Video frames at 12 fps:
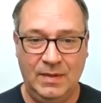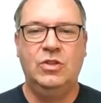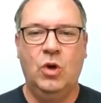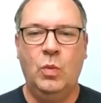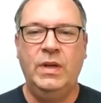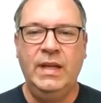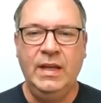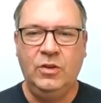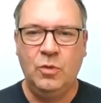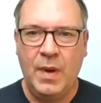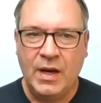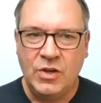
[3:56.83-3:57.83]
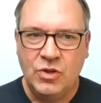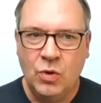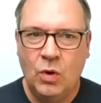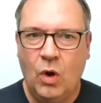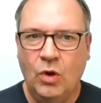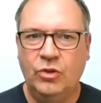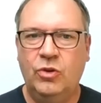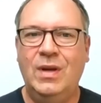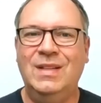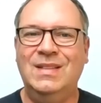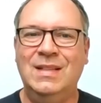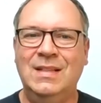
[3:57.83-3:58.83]
So we need to make sure also
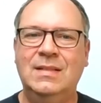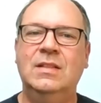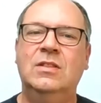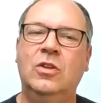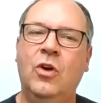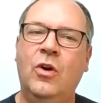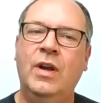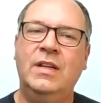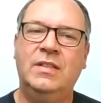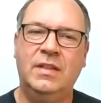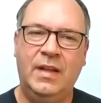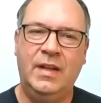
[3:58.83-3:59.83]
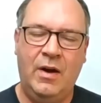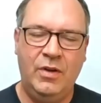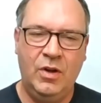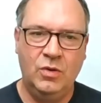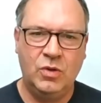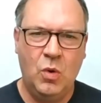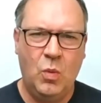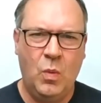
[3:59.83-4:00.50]
in distance learning scenarios